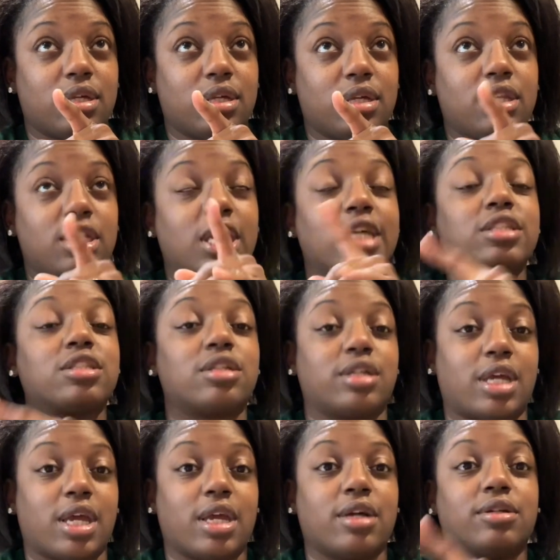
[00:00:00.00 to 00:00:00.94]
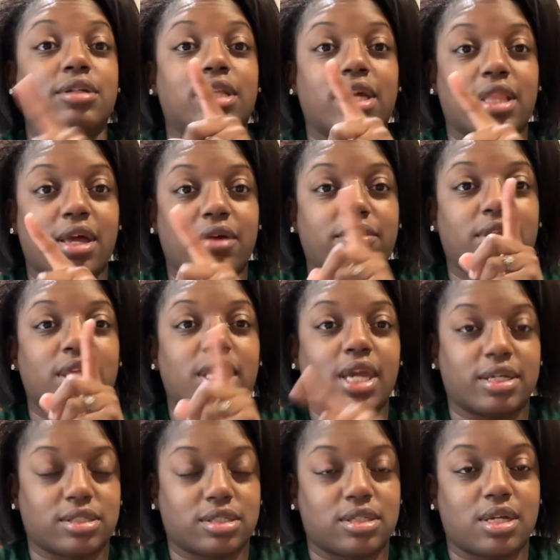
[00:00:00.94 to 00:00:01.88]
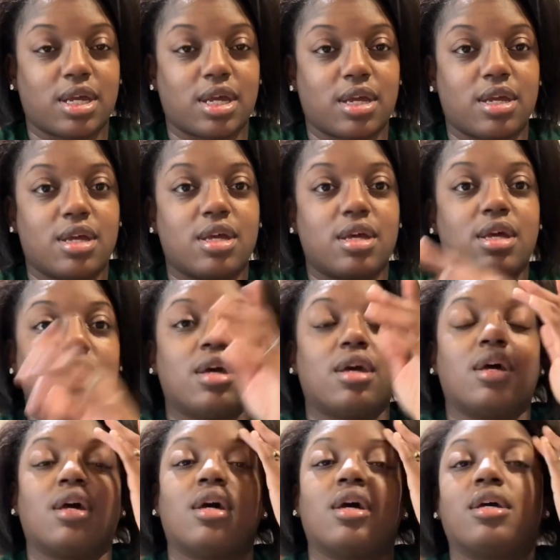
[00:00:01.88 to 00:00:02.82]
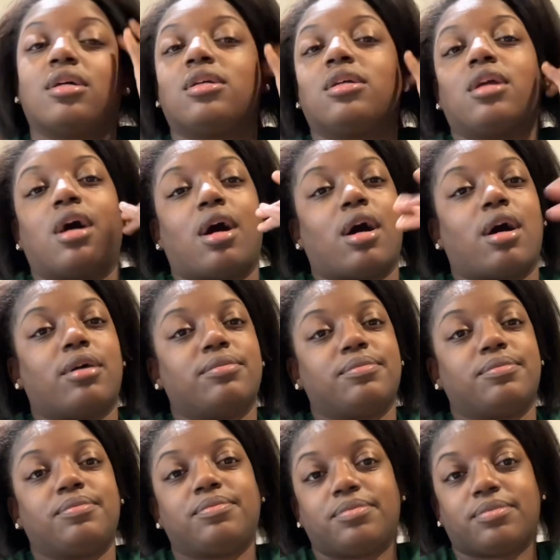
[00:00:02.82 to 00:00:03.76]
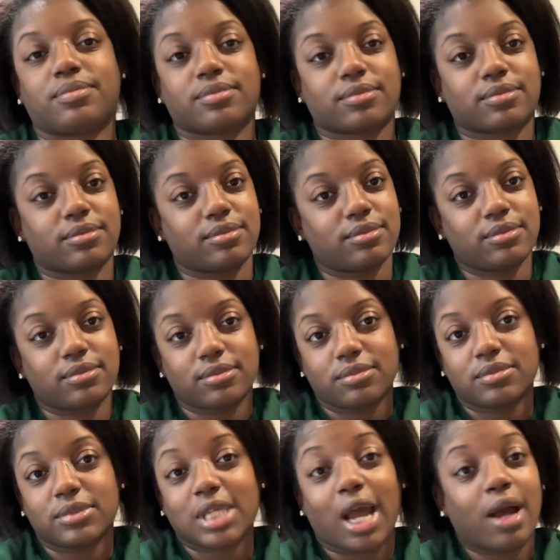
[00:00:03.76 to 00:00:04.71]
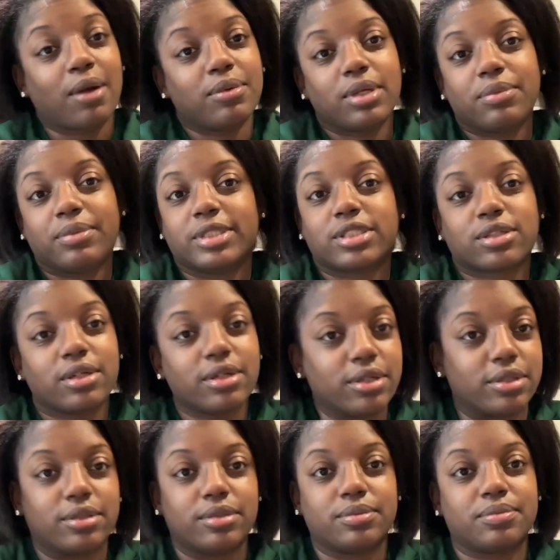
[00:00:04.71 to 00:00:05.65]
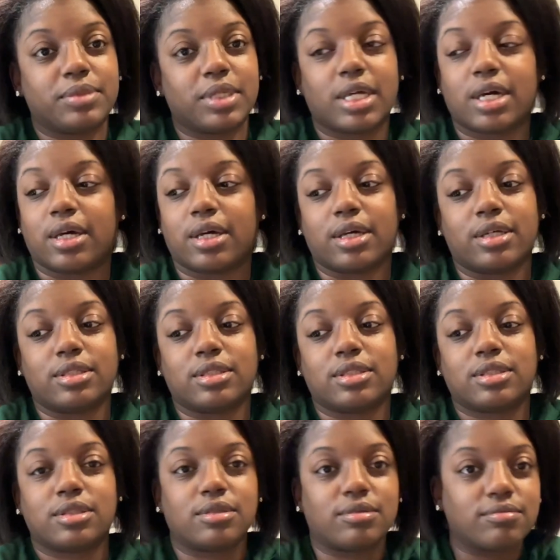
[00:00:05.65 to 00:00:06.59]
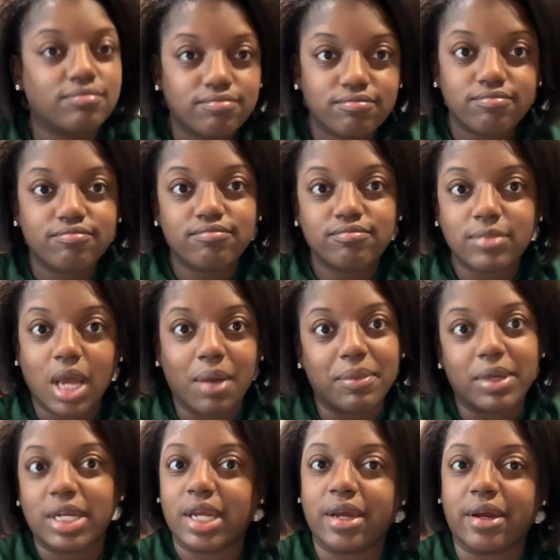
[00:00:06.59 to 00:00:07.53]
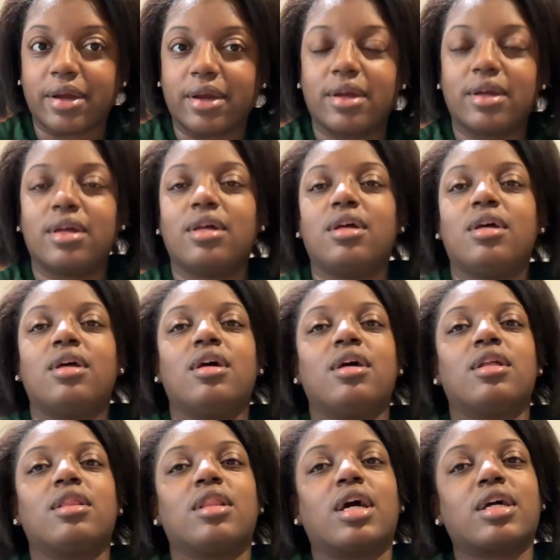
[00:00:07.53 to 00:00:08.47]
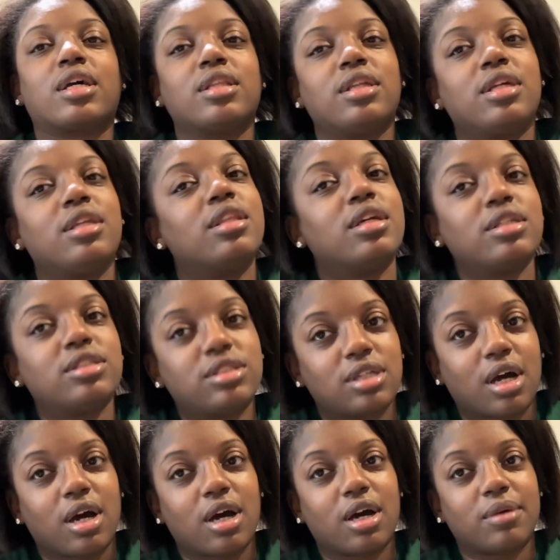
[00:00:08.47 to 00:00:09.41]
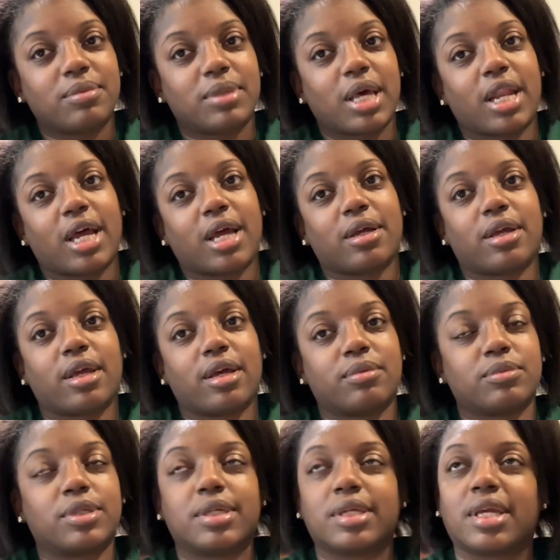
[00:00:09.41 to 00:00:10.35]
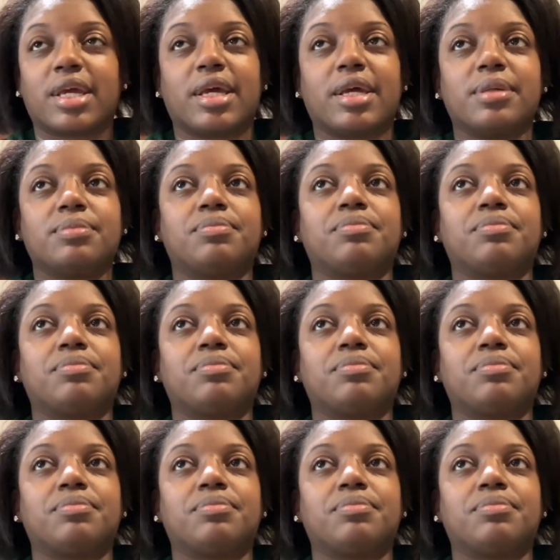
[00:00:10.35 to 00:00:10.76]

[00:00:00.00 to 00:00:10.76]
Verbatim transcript: Yesterday, on the 11th, yesterday. Y'all, I would have been screwed because I'm in here. Luckily, this job that I am going to get,